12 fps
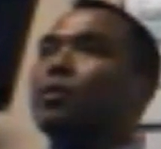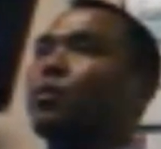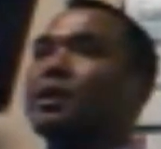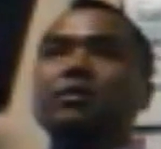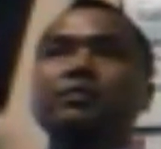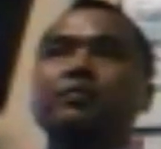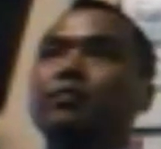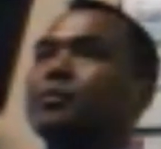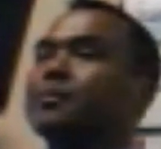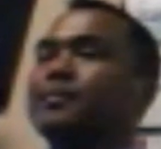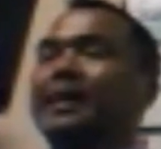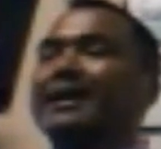For
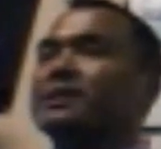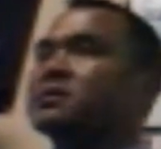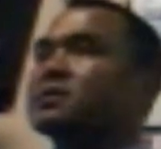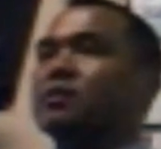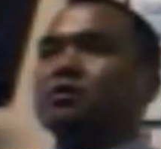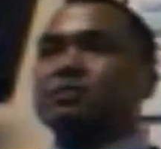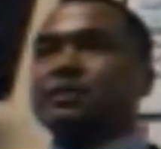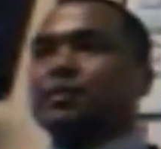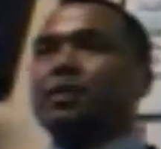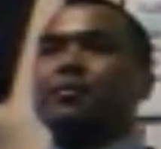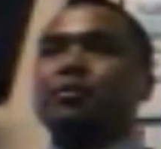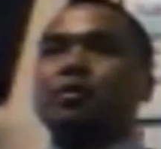minus the
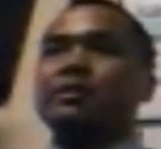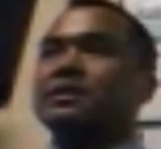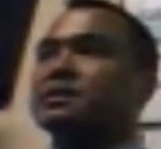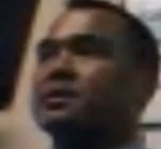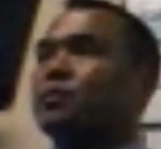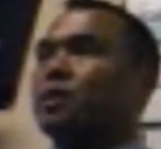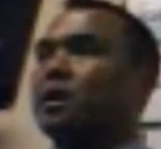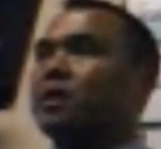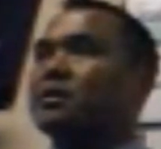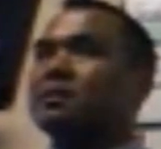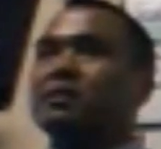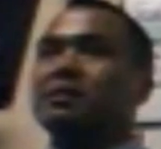grocery, one more reason.
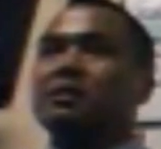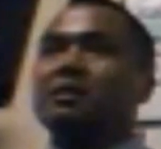Why?